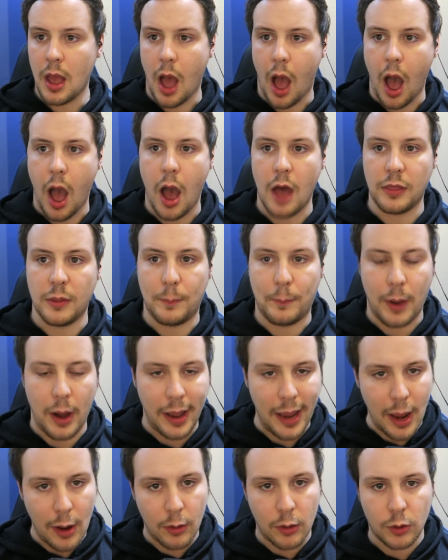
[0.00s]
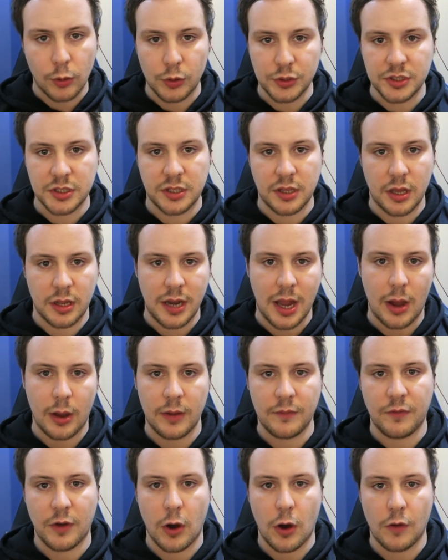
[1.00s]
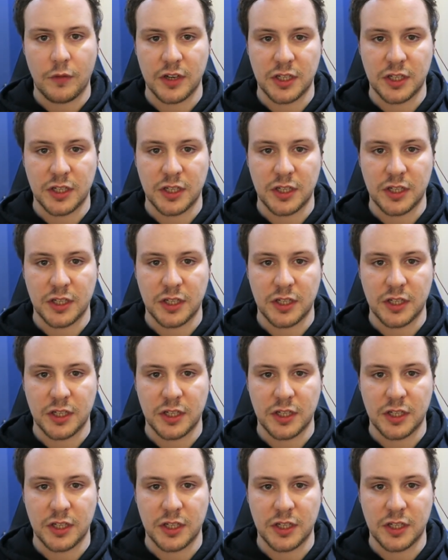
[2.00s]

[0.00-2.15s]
the buyout clauses that are now involved,